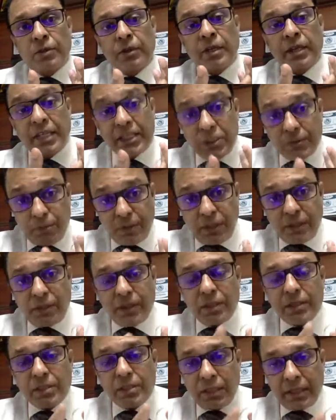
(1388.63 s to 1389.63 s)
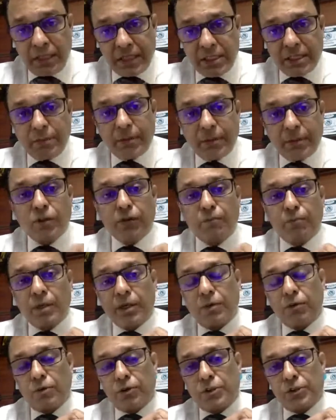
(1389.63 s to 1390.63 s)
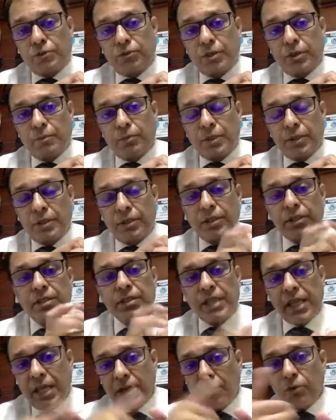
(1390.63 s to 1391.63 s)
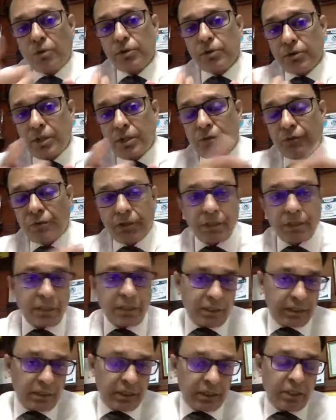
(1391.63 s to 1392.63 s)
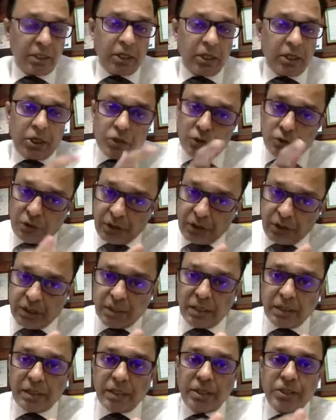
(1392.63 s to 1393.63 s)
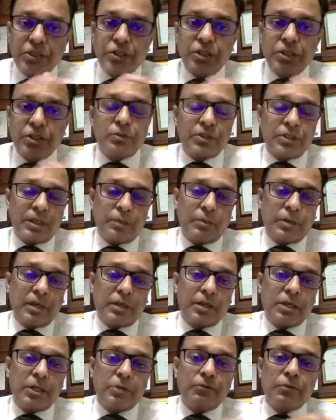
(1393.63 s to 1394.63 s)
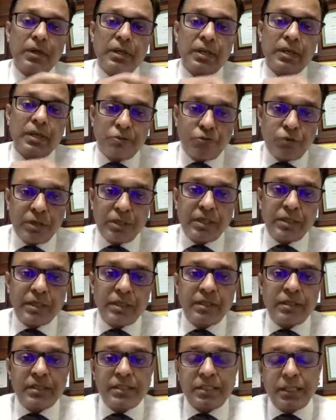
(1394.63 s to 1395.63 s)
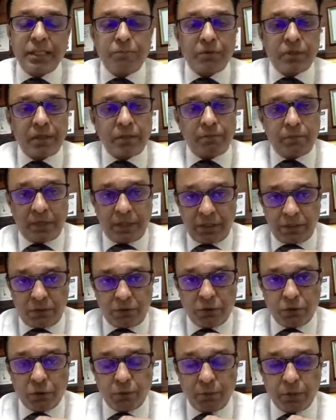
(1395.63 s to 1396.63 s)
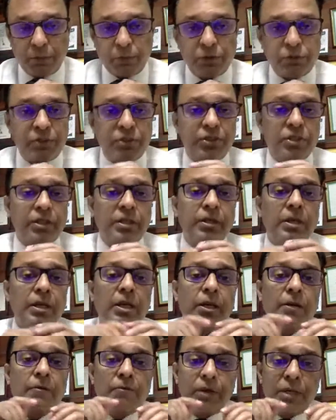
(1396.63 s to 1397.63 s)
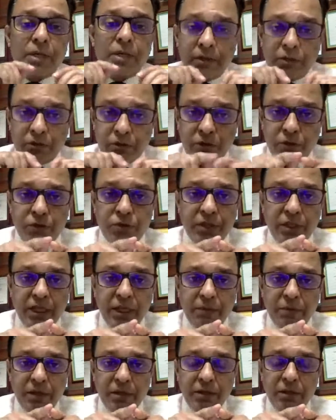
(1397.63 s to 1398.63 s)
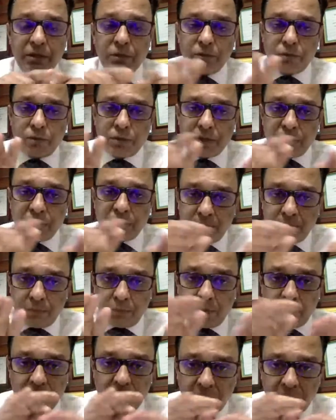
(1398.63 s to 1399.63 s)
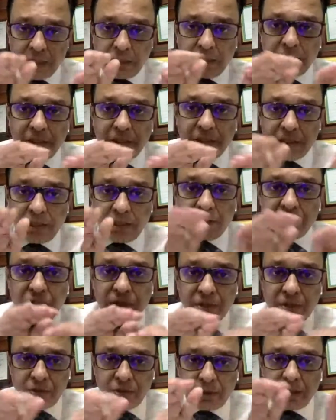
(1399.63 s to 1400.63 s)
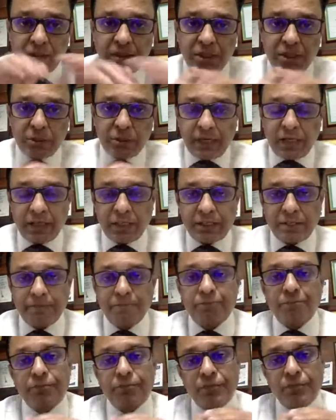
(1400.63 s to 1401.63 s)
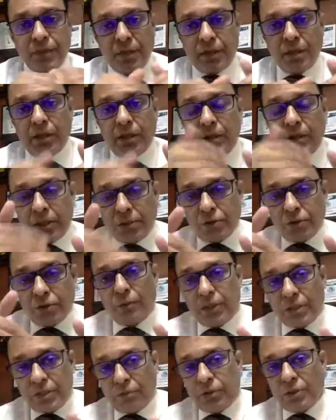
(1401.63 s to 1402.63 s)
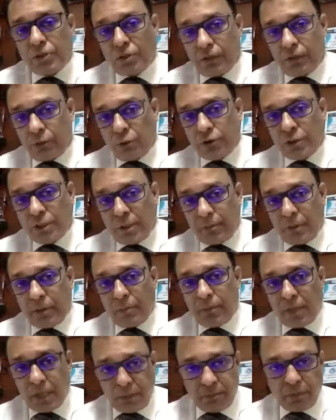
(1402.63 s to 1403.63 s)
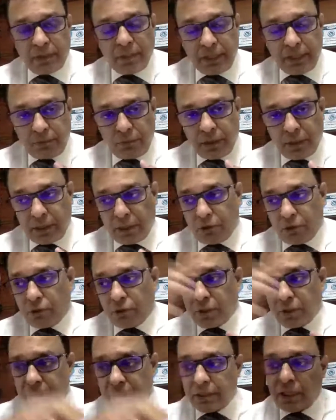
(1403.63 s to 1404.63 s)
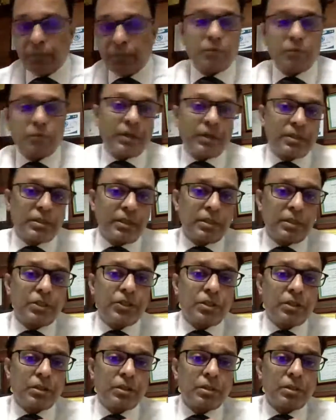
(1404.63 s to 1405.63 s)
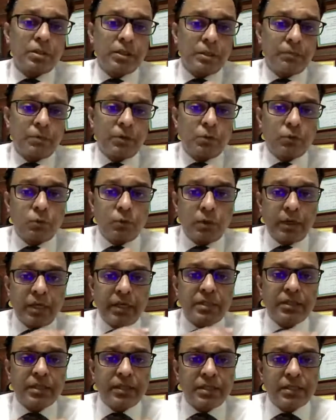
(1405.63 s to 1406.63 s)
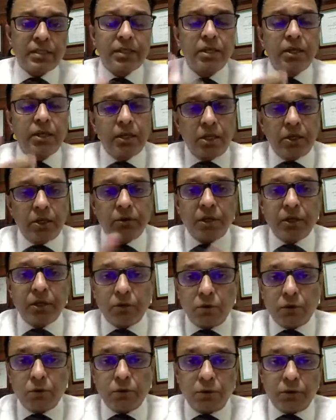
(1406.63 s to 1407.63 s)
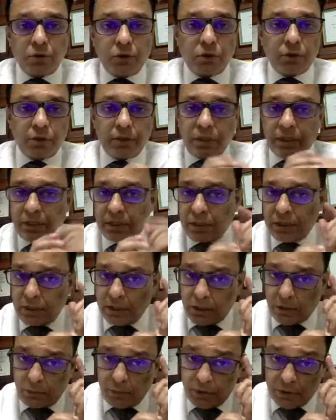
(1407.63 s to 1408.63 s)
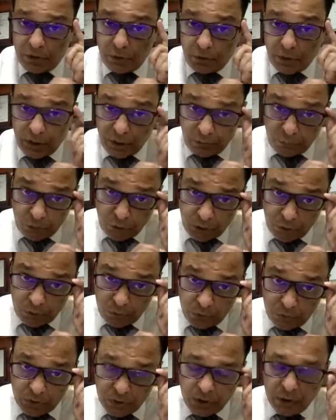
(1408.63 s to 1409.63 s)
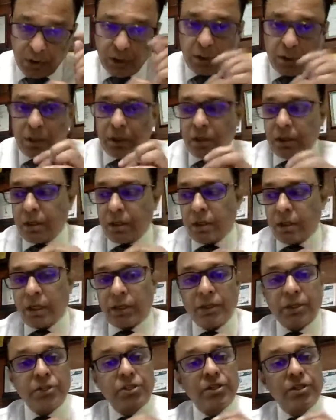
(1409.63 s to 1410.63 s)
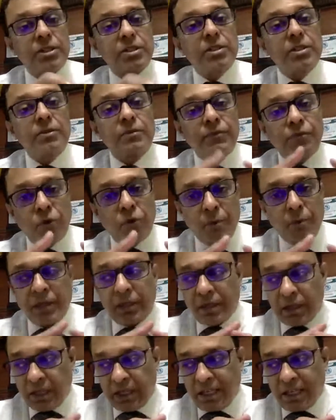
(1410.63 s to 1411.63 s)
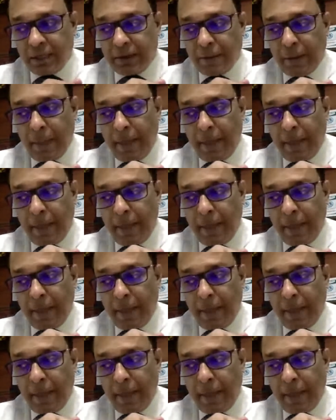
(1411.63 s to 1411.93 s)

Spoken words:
less periods, less amount of blood loss during periods, and also infertility. So these are the conditions which can be identified and treated at the same time by hysteroscopic procedure, wherein we introduce the camera in the uterus and cut these adhesions or cut these bands. There's always a risk of those coming back, but that we can talk at the time of consultation. Someone who has this, you can talk to your doctor and see how best you can avoid those adhesions forming again.